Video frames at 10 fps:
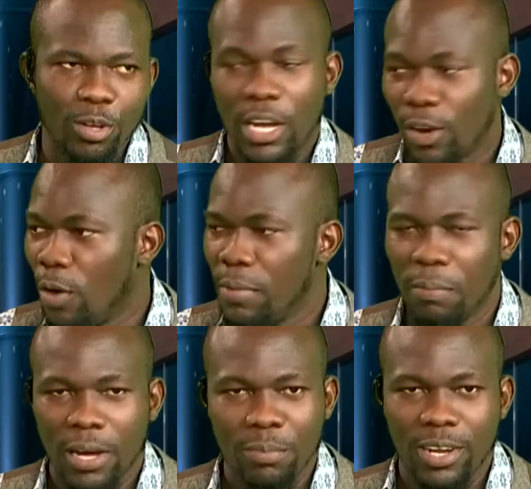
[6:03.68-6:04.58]
can call me a
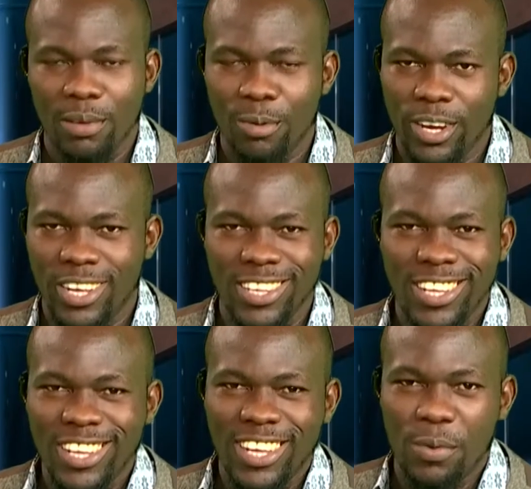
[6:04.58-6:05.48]
bad belly, but hey,
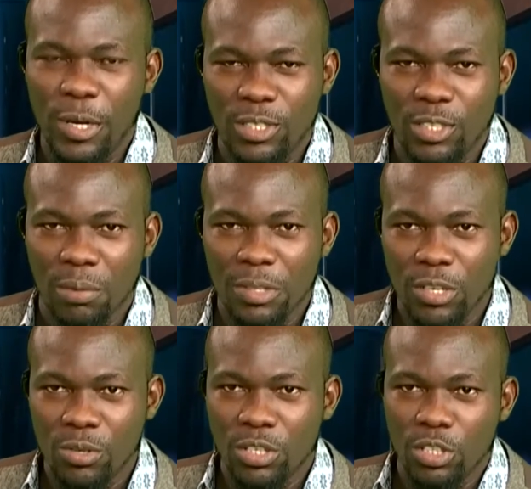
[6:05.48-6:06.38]
when you see something
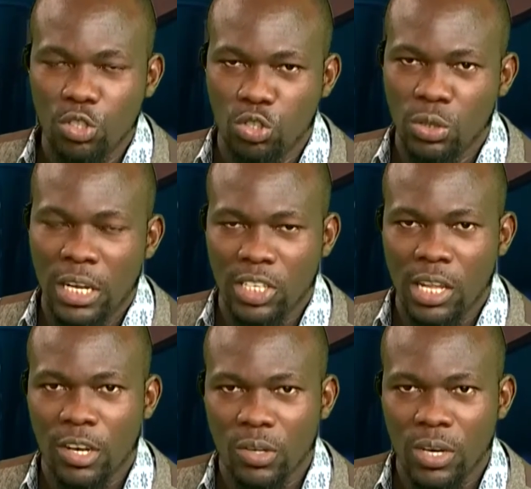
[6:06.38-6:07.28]
good, you should
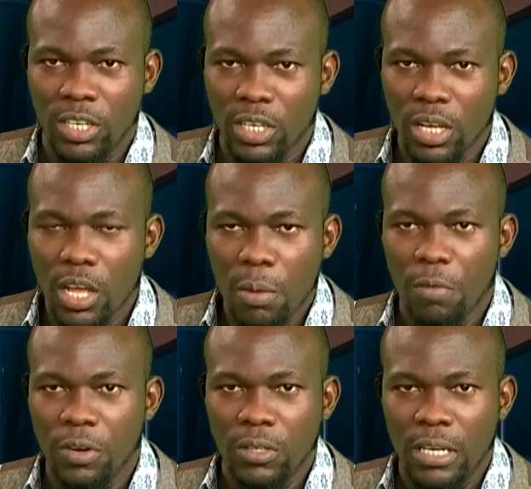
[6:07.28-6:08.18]
actually acknowledge.
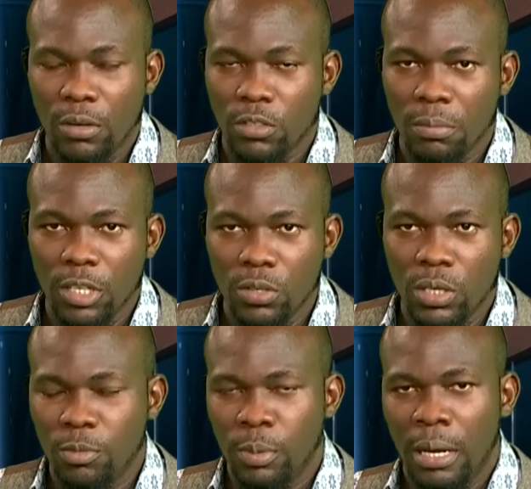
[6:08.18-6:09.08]
Moving on now, something good
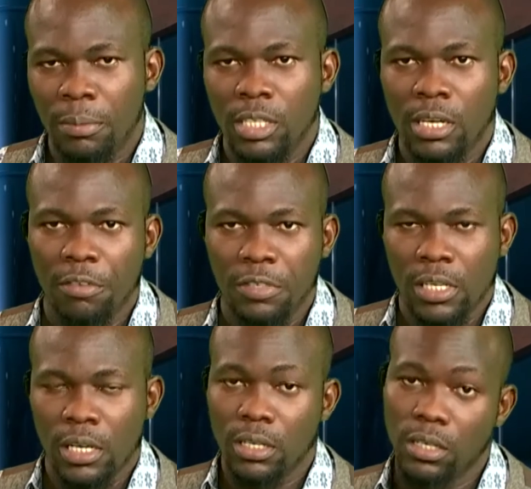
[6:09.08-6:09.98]
has been happening in
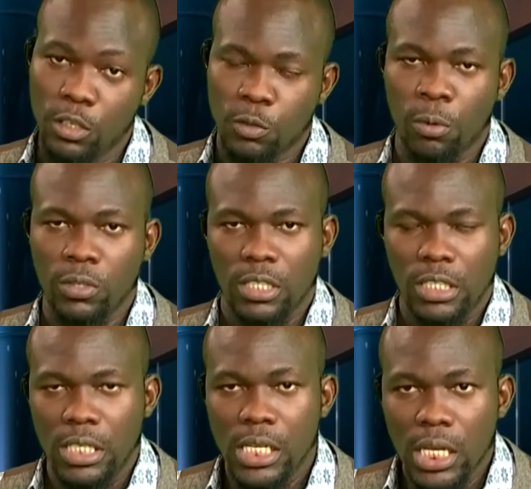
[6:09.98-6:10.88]
Africa, in the sports
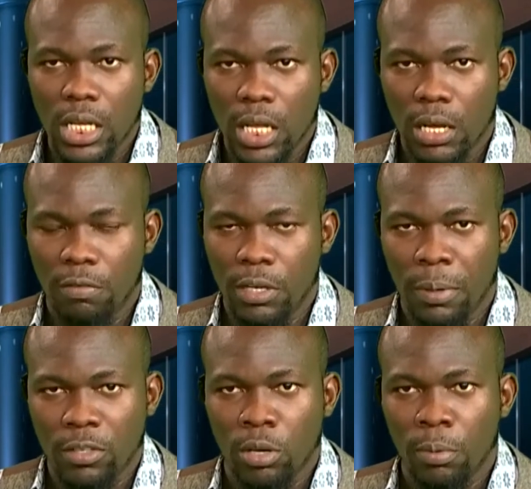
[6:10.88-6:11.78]
scene for the
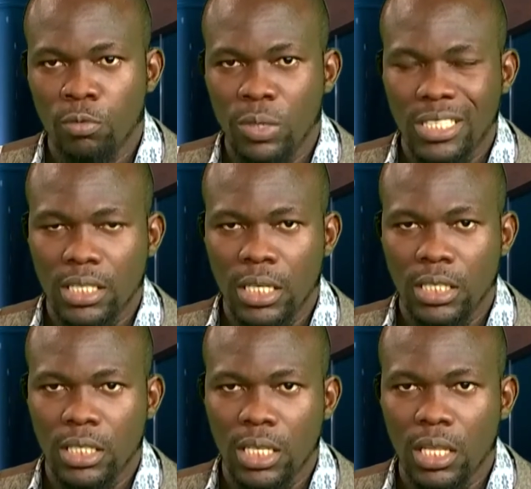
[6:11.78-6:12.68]
past couple of weeks. It's
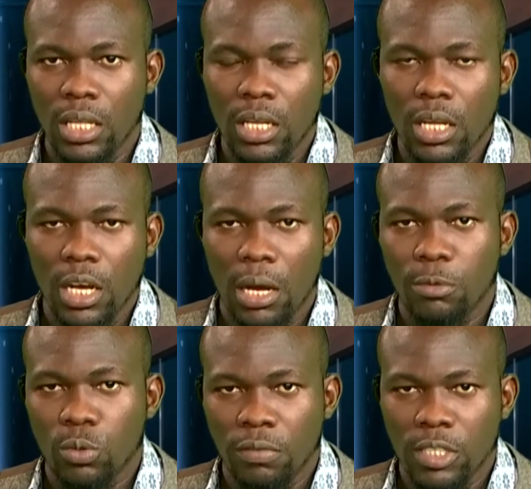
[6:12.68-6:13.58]
the
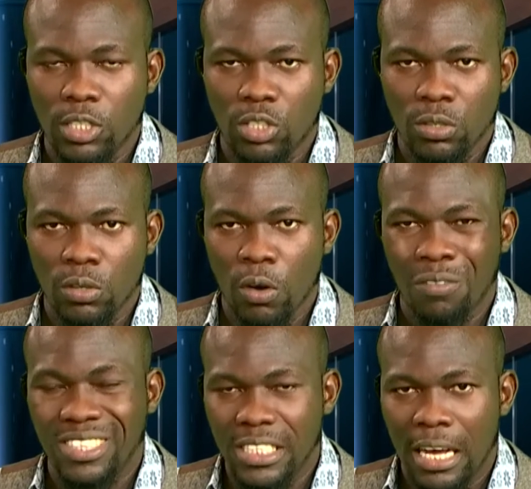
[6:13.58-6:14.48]
12th edition
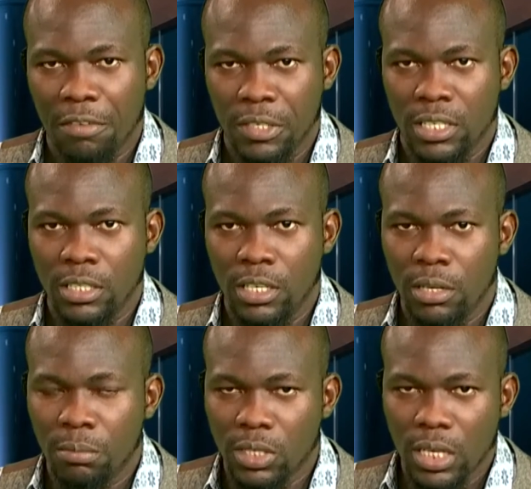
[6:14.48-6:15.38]
of the African
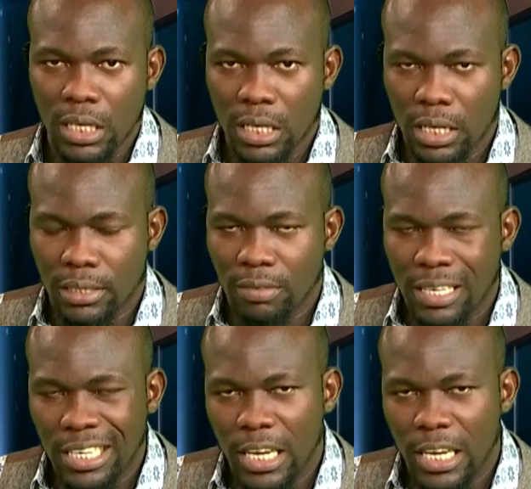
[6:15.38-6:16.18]
Games. It's right there